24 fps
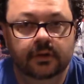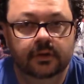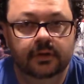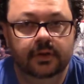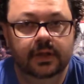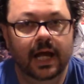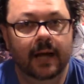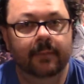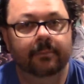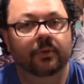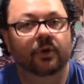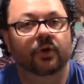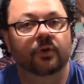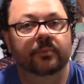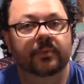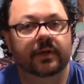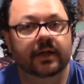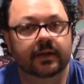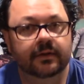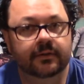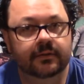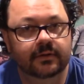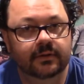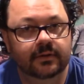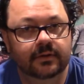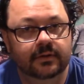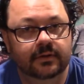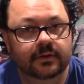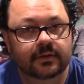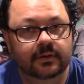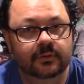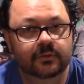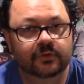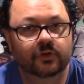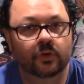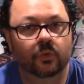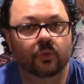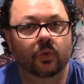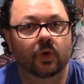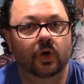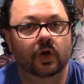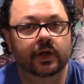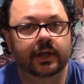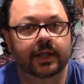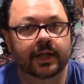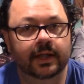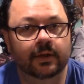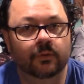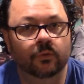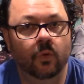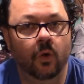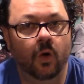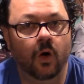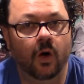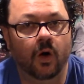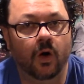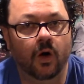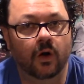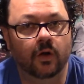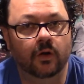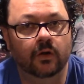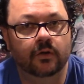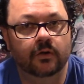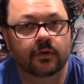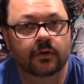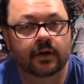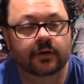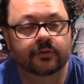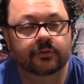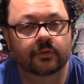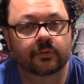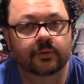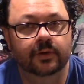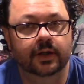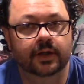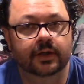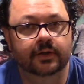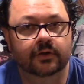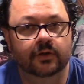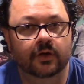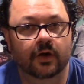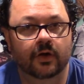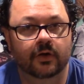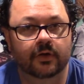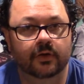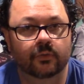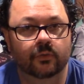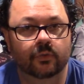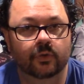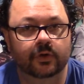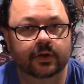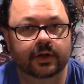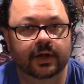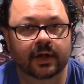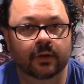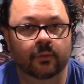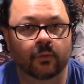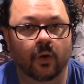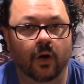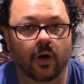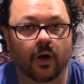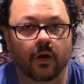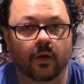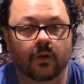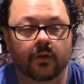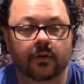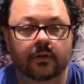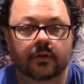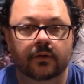not permanent. It was a working wall. That's what we like to call it, a working wall.